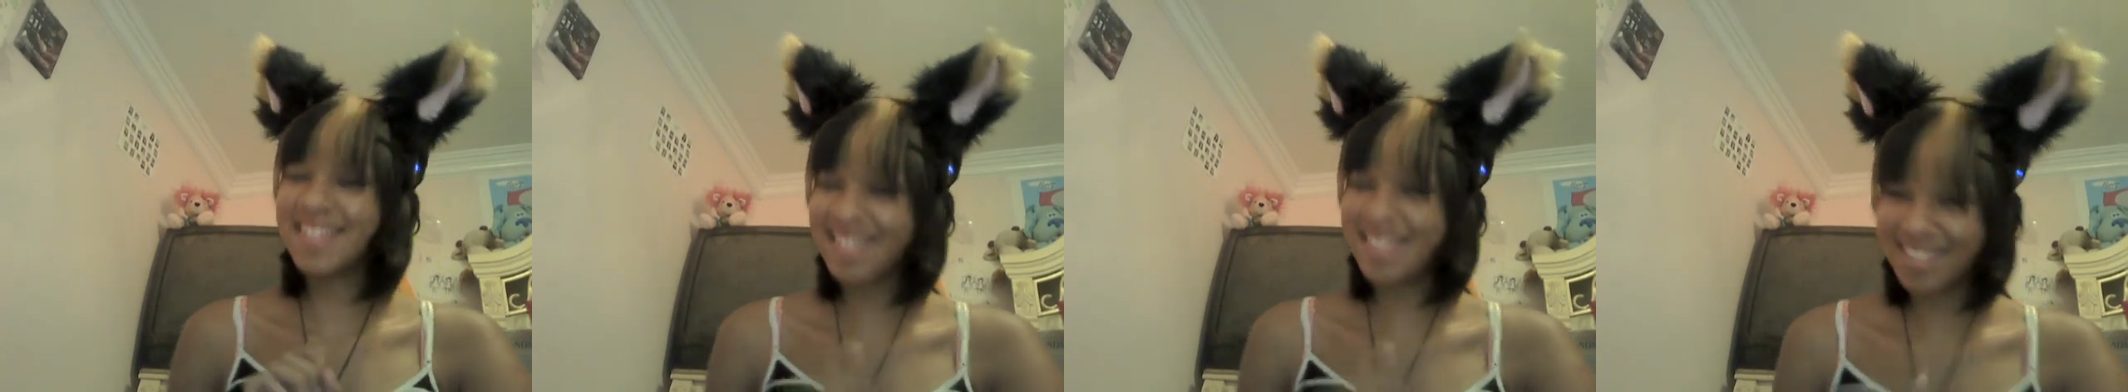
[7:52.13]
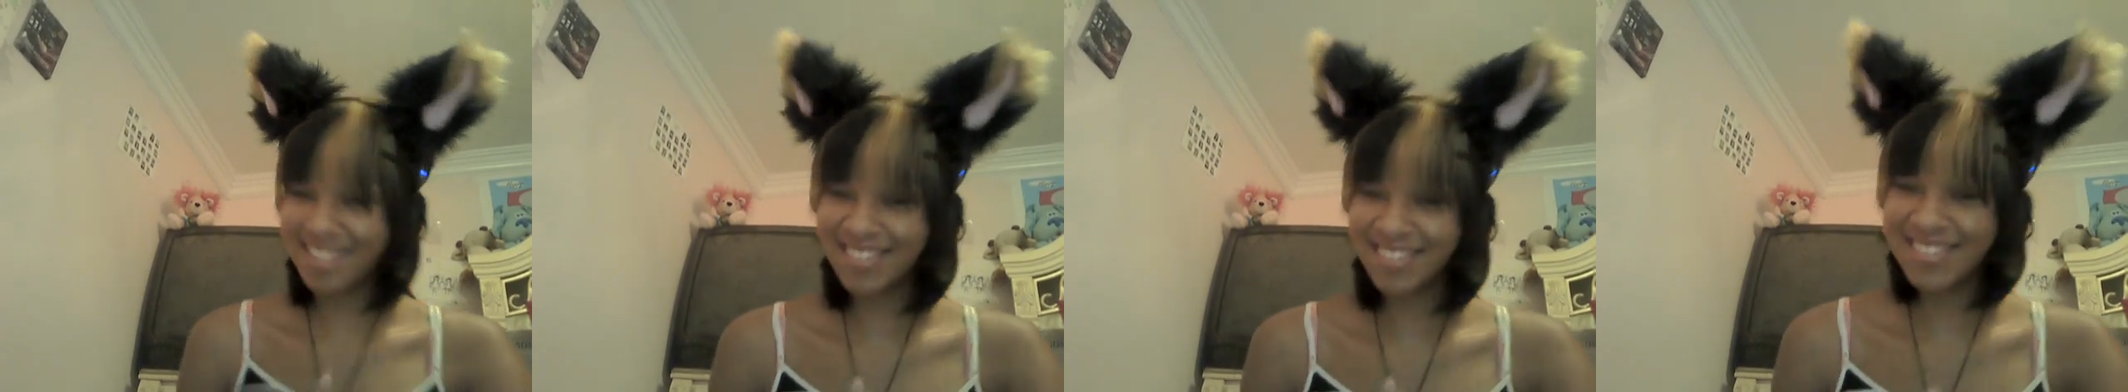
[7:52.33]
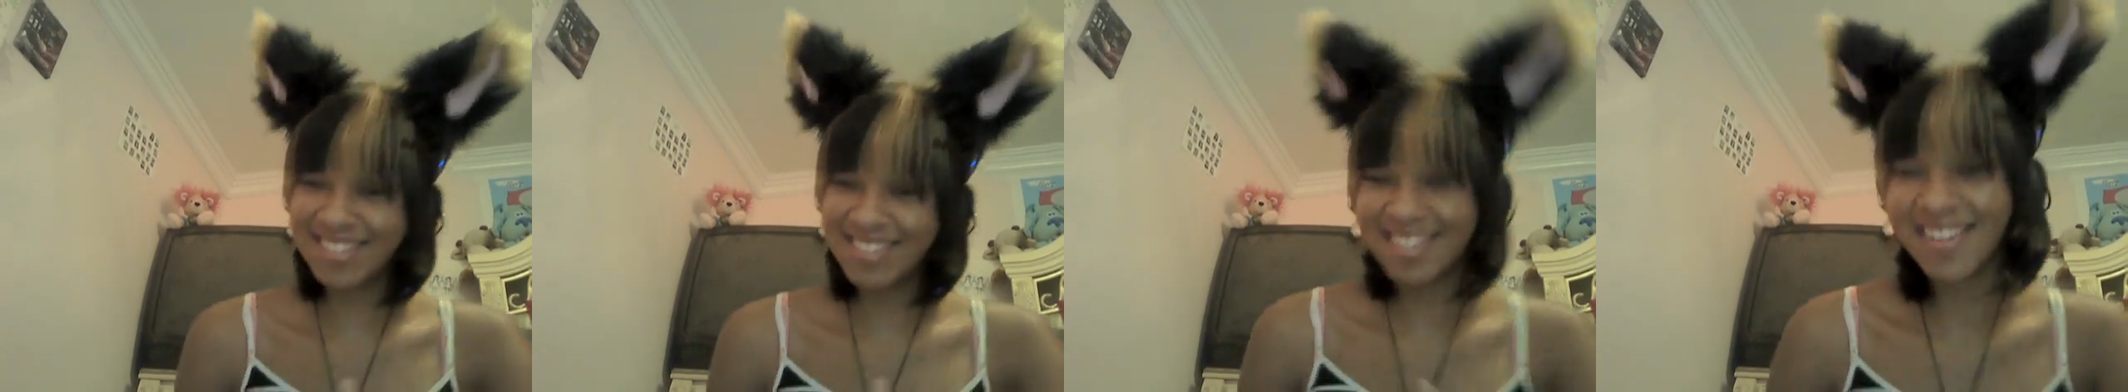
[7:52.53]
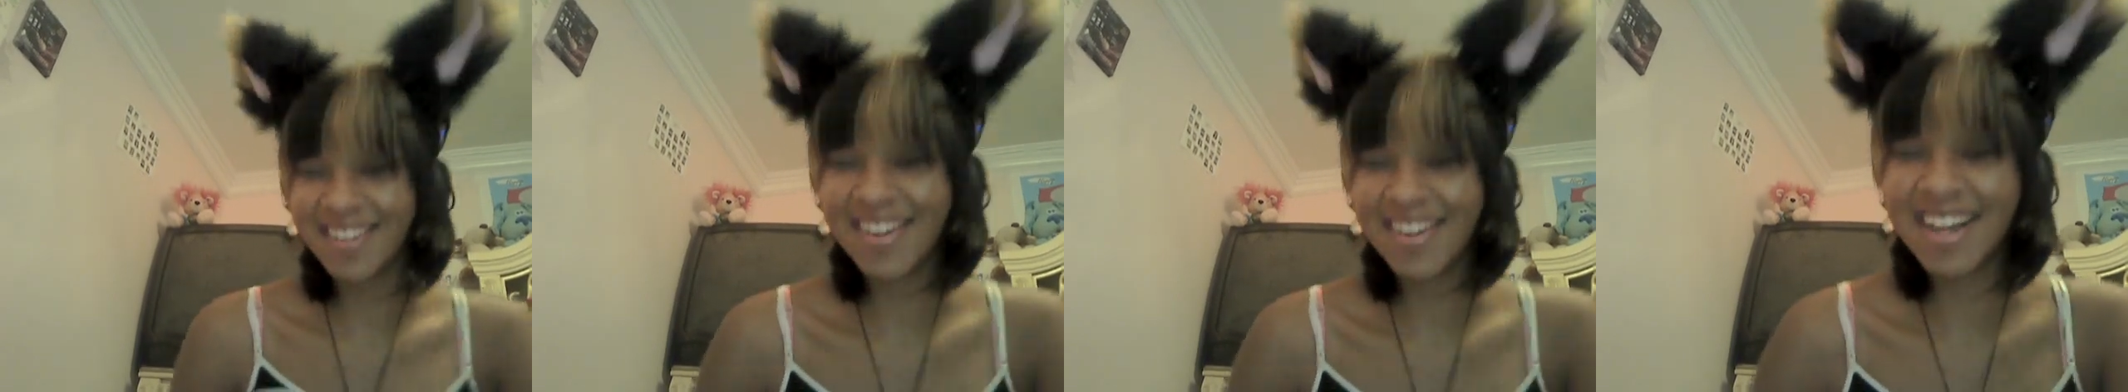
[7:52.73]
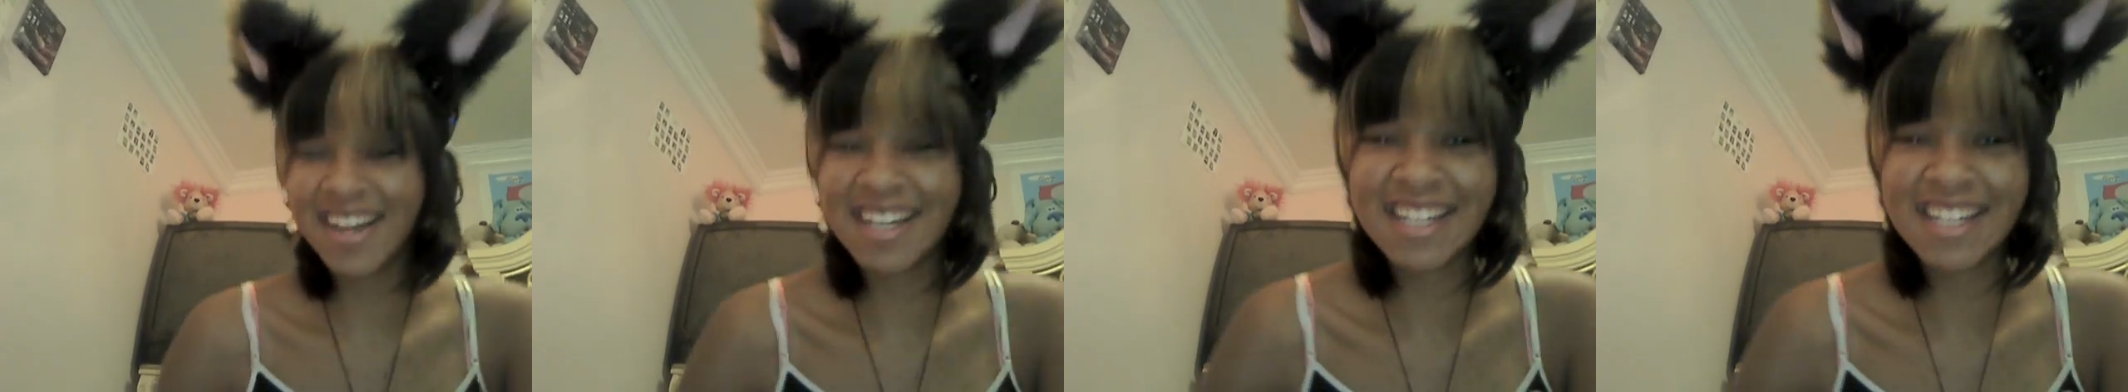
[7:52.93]
She was
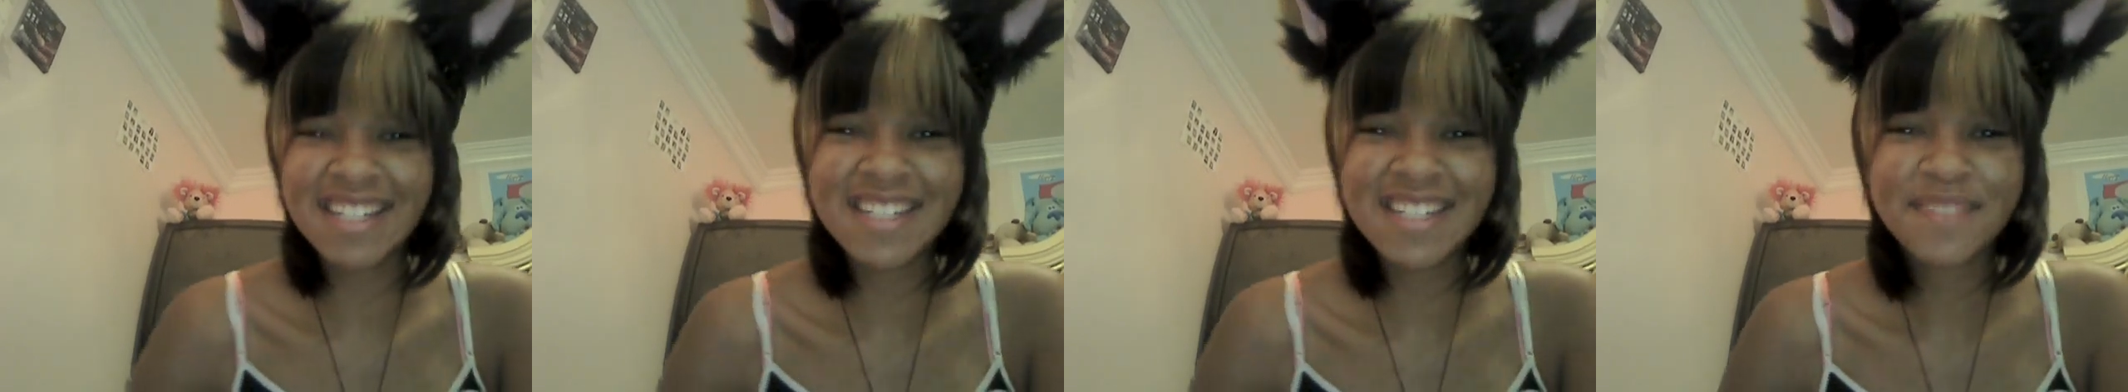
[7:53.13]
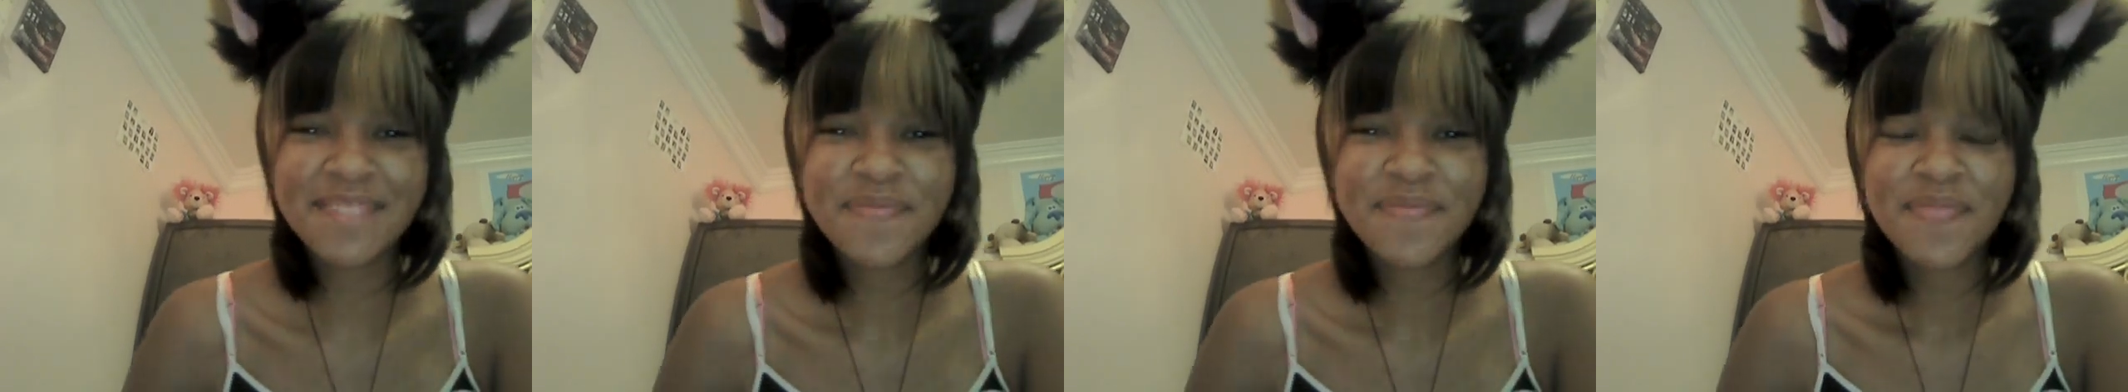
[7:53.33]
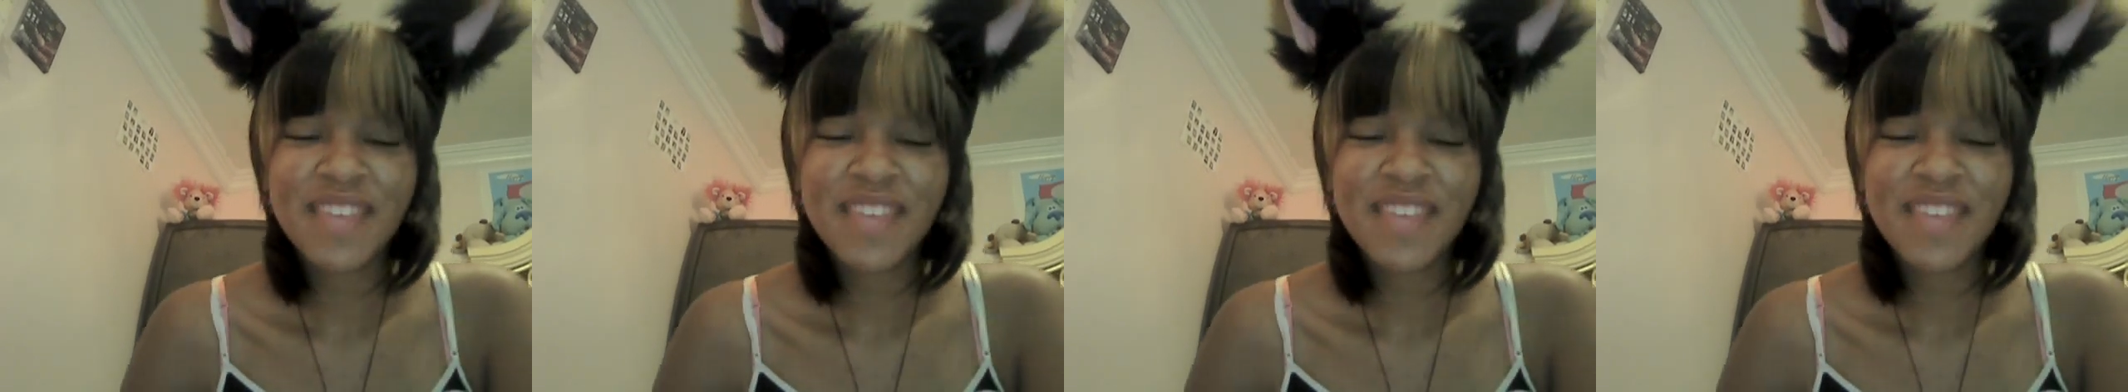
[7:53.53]
so kind.